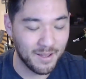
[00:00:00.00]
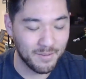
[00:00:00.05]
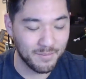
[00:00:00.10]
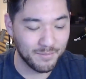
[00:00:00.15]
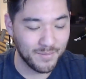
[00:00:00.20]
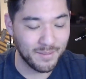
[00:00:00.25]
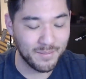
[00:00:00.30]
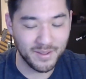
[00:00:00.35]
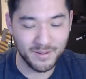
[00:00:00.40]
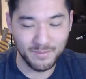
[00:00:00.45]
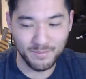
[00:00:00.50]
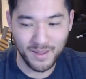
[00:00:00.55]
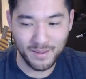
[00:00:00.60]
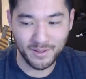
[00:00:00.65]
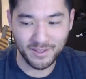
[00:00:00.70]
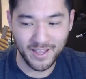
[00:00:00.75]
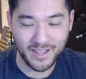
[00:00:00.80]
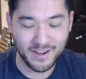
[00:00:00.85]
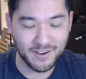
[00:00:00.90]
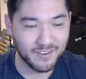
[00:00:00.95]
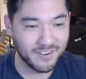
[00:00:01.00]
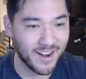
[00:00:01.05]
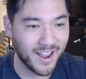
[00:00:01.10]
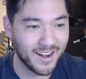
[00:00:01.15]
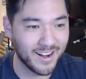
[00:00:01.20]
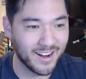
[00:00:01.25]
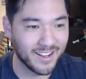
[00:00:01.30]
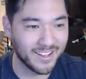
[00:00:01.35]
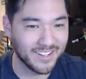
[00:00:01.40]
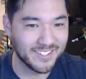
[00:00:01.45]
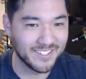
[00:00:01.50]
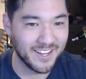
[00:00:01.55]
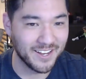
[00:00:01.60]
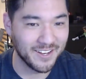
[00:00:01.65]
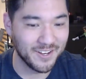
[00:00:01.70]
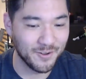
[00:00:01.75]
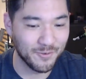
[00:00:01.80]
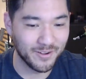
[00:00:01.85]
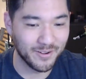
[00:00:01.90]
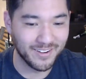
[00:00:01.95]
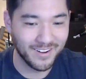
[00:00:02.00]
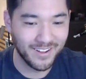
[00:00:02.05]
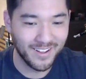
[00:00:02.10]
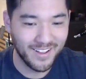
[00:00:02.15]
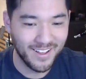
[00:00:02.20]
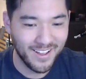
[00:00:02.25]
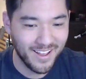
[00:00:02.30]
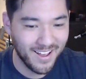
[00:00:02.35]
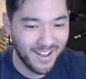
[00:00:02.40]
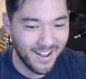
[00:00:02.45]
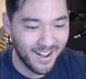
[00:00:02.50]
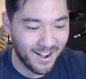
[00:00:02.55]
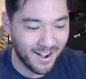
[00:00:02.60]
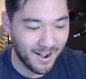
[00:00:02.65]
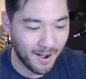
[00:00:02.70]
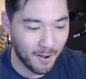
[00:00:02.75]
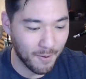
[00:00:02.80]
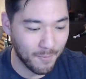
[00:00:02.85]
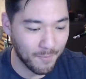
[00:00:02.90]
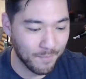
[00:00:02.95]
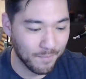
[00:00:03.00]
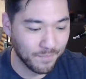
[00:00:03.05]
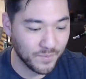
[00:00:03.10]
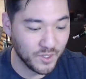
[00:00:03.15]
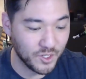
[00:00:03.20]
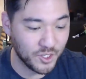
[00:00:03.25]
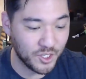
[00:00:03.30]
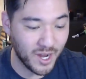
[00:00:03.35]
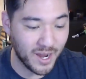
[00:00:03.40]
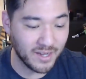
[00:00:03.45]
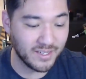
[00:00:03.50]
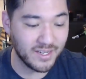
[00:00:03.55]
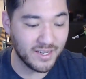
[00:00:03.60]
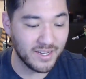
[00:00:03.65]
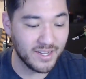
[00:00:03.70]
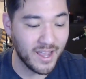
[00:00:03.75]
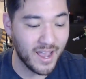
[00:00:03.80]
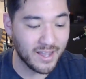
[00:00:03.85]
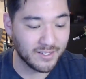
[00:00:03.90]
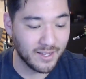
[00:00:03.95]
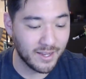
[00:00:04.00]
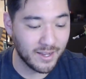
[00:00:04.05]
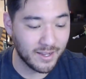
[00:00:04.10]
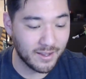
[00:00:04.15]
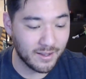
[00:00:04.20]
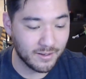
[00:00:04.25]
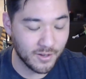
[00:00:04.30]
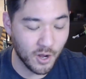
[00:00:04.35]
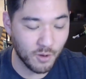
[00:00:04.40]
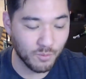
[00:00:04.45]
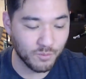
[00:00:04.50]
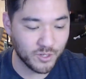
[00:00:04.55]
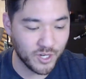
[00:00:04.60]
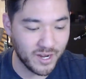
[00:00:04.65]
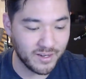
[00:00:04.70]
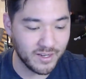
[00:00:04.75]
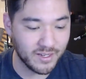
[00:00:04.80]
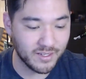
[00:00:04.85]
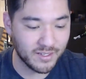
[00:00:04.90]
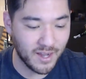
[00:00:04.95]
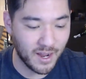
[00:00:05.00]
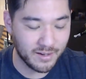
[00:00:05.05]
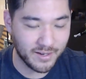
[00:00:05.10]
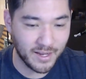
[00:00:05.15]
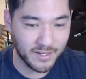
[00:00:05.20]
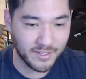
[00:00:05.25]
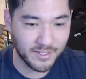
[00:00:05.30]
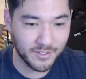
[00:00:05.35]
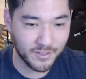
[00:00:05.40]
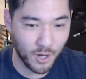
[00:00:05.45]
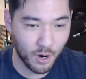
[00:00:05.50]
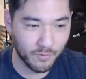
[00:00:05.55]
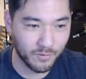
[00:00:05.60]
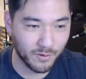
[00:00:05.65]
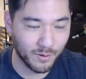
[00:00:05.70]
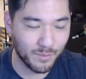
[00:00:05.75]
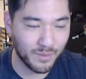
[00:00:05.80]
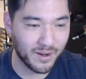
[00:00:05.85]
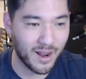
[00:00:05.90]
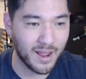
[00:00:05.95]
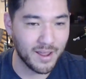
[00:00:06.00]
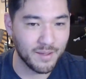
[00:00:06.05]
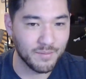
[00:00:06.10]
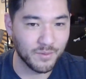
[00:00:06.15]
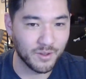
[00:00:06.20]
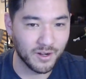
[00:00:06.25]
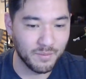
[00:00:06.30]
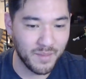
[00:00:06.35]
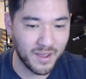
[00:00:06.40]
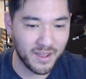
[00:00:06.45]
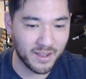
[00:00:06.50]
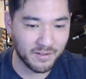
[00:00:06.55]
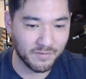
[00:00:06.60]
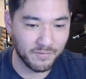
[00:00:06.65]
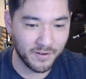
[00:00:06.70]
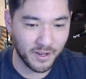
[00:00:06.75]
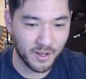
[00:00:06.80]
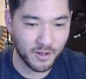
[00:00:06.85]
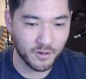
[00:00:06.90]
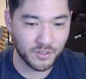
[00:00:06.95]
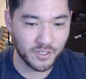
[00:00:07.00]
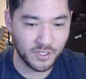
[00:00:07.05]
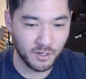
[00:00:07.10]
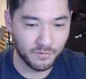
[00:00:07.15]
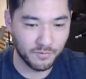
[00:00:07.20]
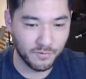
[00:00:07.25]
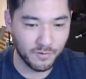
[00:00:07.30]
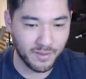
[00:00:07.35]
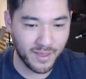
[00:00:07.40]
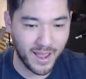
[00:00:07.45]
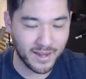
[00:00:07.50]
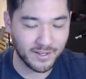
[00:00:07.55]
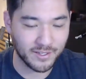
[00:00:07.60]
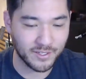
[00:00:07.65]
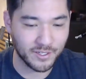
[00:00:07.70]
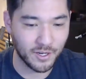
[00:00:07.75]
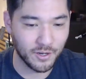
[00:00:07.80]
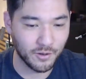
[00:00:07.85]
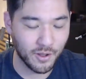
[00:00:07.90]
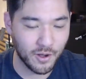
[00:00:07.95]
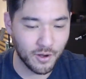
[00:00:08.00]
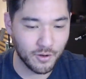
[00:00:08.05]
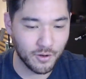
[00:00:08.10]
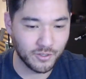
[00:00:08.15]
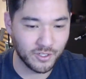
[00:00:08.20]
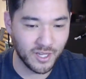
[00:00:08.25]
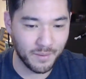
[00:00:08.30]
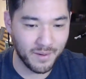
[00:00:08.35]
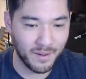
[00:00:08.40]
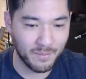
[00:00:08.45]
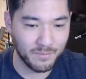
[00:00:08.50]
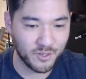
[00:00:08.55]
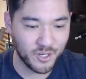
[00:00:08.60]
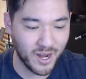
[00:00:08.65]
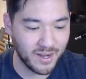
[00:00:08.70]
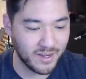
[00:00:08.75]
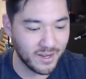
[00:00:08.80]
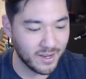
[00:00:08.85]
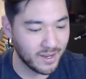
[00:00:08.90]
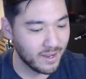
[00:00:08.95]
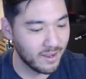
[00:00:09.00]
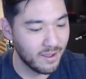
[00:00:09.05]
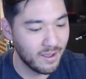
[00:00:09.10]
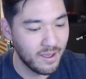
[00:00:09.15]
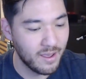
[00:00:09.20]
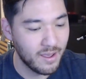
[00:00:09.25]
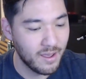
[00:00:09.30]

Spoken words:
Maybe later tonight I can send you one. JD has a nope. JD's contest is over, but I am gonna make a video still for that. So go sub up JD.